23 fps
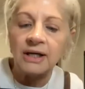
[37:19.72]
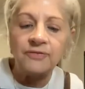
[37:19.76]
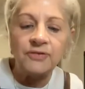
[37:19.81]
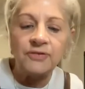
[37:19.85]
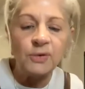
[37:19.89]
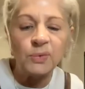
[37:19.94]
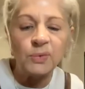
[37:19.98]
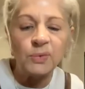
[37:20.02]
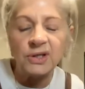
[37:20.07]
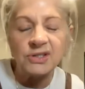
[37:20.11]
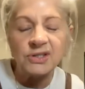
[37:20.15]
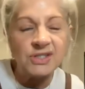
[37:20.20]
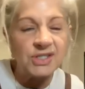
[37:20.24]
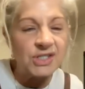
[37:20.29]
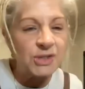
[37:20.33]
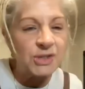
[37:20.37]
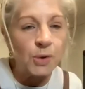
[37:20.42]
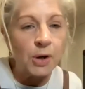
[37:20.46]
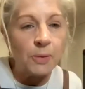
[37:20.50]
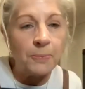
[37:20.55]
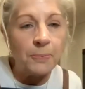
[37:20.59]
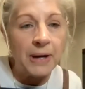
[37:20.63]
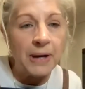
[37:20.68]
If you wanted to
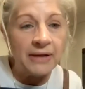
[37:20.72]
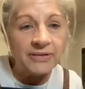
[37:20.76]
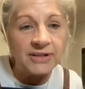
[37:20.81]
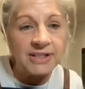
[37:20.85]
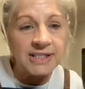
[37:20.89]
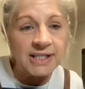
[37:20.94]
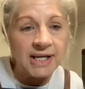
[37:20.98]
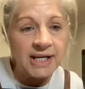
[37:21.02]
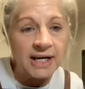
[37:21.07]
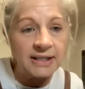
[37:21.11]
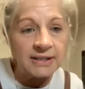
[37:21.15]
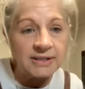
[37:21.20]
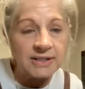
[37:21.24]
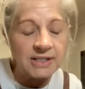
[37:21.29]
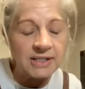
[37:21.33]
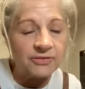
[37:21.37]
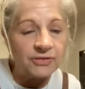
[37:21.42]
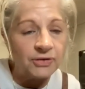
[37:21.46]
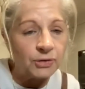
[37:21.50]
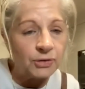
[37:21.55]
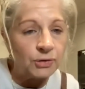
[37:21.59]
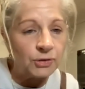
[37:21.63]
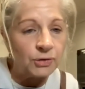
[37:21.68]
swap out the dates
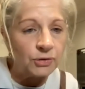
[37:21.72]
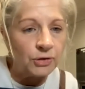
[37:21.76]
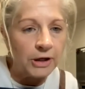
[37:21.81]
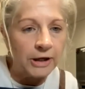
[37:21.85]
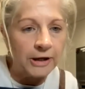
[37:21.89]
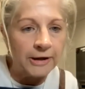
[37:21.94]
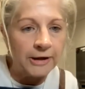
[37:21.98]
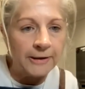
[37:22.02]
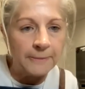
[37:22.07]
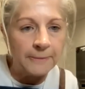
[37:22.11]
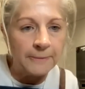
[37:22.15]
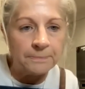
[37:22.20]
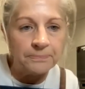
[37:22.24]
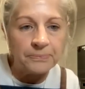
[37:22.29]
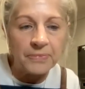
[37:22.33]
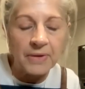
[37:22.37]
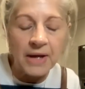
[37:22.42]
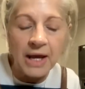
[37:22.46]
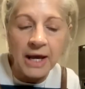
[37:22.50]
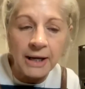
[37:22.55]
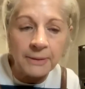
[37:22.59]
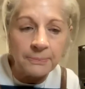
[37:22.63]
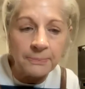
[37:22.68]
for
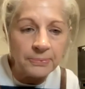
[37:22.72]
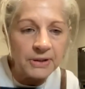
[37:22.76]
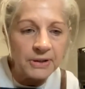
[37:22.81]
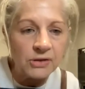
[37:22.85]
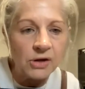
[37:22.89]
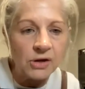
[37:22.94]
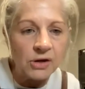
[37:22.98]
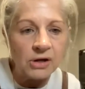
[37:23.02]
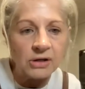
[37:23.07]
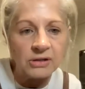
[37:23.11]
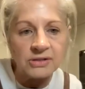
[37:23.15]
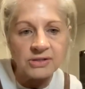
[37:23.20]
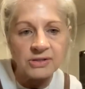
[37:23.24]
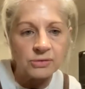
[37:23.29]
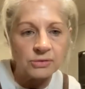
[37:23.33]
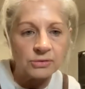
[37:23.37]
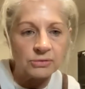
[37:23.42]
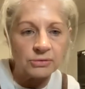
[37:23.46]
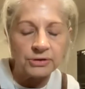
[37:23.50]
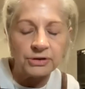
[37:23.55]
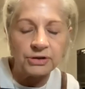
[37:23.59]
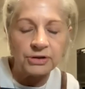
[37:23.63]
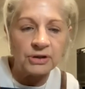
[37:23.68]
apricots,
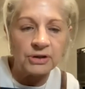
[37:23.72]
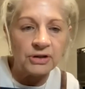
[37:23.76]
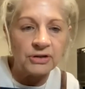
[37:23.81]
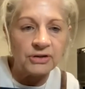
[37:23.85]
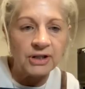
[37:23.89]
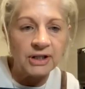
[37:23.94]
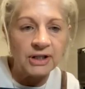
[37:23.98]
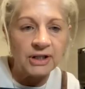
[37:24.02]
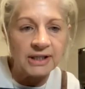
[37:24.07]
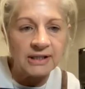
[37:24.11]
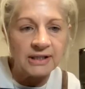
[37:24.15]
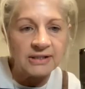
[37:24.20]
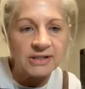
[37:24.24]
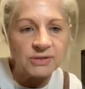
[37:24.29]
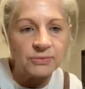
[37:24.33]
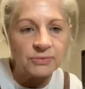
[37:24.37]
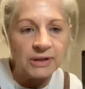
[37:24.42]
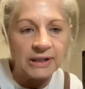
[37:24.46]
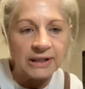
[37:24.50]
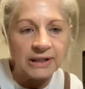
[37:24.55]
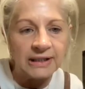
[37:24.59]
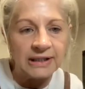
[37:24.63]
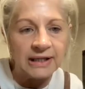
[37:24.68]
or, you know, your kids
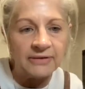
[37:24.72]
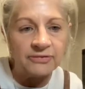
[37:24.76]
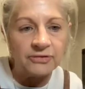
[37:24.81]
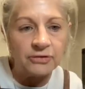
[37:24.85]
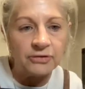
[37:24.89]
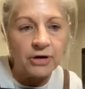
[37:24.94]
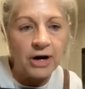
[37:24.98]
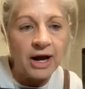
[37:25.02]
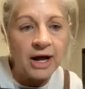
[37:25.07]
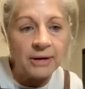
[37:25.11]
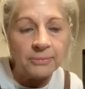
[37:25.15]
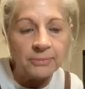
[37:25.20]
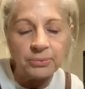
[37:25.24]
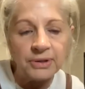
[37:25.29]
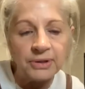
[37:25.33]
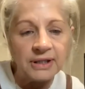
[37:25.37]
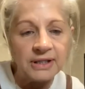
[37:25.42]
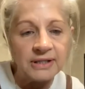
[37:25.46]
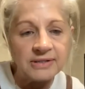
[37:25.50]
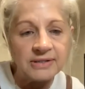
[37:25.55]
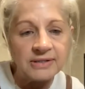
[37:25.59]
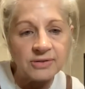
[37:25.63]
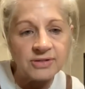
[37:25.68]
really love
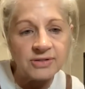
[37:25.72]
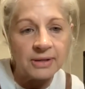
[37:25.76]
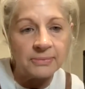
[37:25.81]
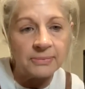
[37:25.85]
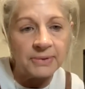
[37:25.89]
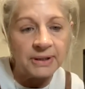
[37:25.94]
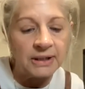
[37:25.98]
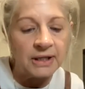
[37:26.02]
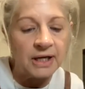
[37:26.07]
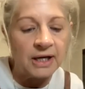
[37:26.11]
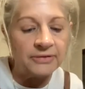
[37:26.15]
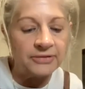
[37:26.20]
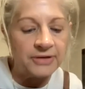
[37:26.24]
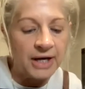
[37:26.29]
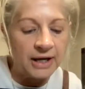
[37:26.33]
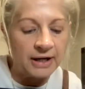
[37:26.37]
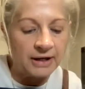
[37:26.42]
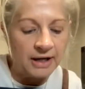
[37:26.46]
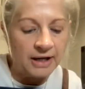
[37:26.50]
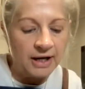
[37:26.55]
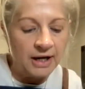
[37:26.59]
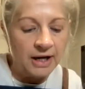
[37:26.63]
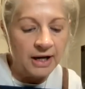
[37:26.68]
cranberries or something like
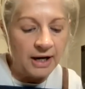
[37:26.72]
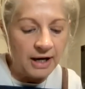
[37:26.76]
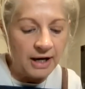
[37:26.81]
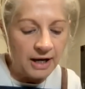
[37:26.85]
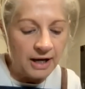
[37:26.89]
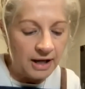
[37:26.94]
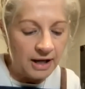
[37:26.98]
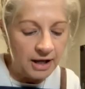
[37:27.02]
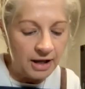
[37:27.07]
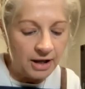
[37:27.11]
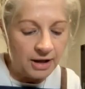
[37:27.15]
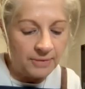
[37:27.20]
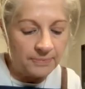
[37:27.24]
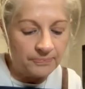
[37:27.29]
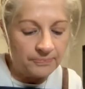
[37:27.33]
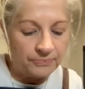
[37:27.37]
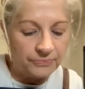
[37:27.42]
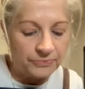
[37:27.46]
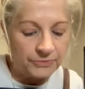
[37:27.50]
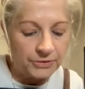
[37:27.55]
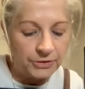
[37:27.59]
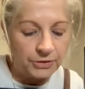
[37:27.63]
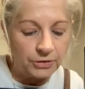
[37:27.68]
that,
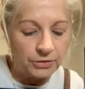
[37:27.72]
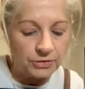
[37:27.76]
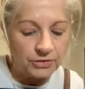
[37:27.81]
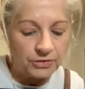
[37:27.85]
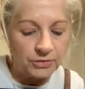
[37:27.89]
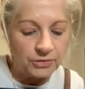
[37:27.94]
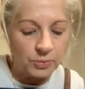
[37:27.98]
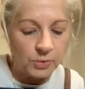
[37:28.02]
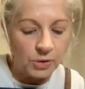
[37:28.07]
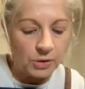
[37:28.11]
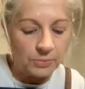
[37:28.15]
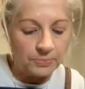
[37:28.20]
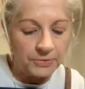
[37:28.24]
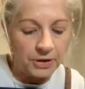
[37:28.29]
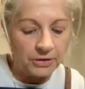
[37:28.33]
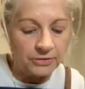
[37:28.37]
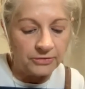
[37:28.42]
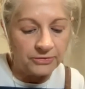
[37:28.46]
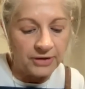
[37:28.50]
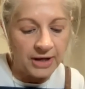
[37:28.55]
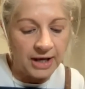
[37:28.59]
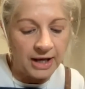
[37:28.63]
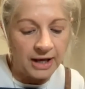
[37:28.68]
you could swap
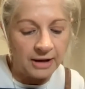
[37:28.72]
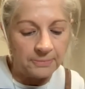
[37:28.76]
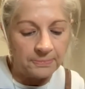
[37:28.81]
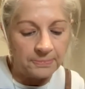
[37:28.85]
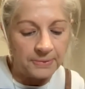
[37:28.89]
those out.